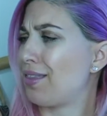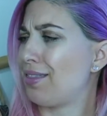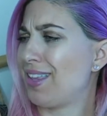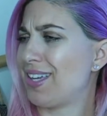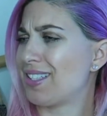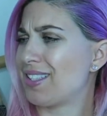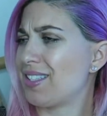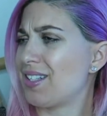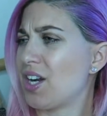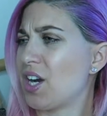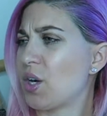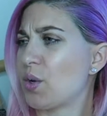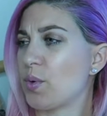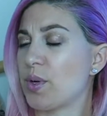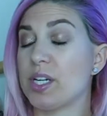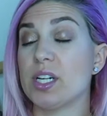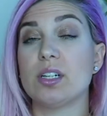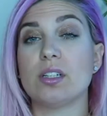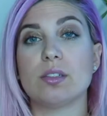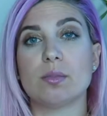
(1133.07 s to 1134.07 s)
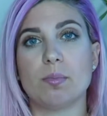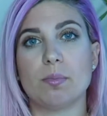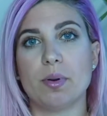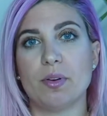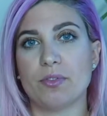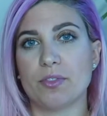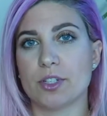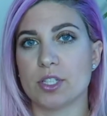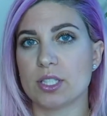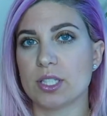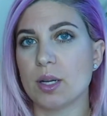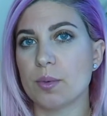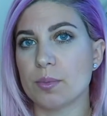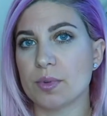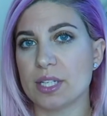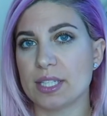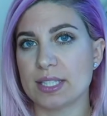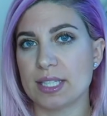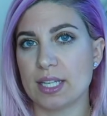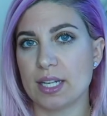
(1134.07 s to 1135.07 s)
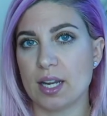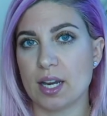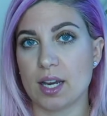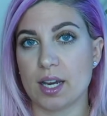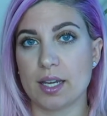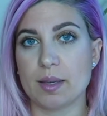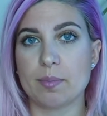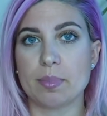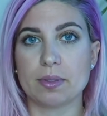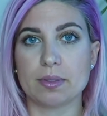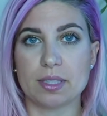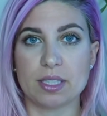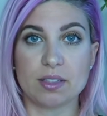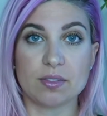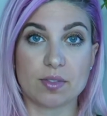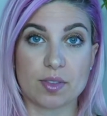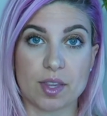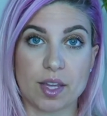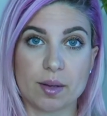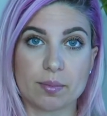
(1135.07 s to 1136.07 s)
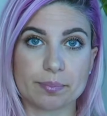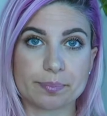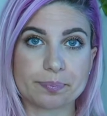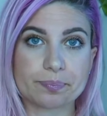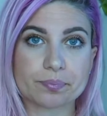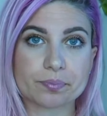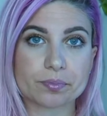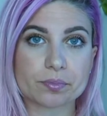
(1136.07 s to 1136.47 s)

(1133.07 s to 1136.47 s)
that's not real, but for some reason I believed them.